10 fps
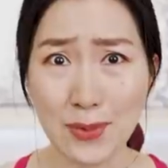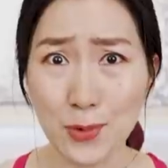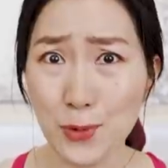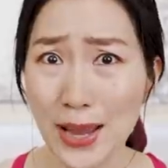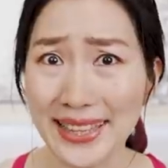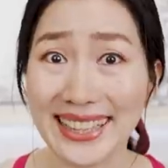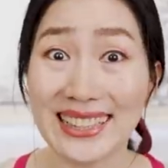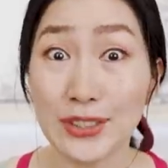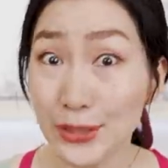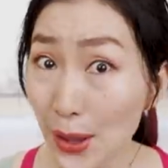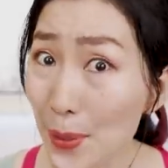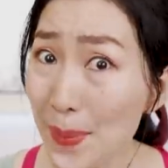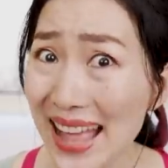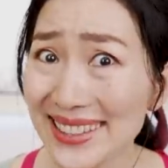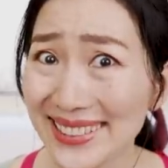am waiting so
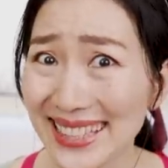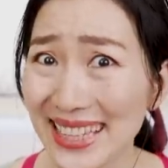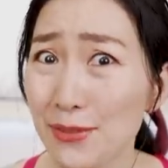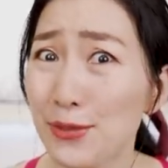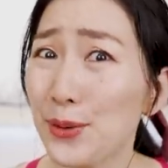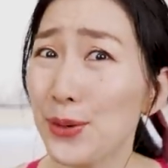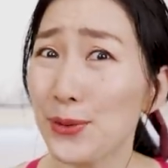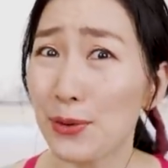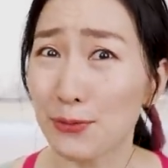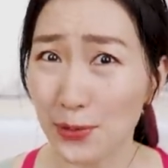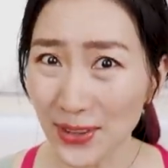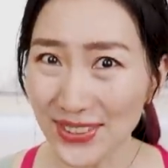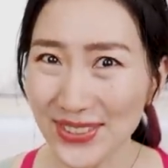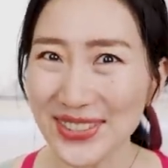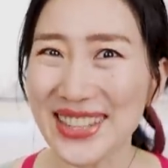badly for your
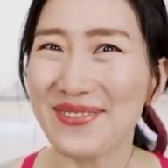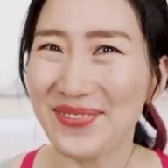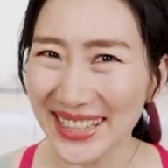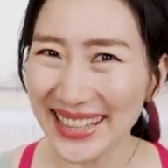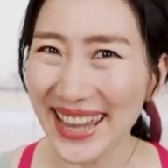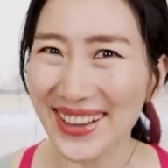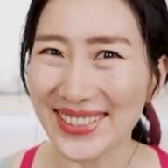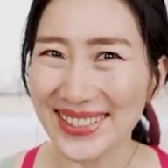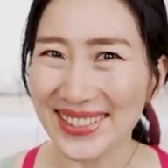photos and videos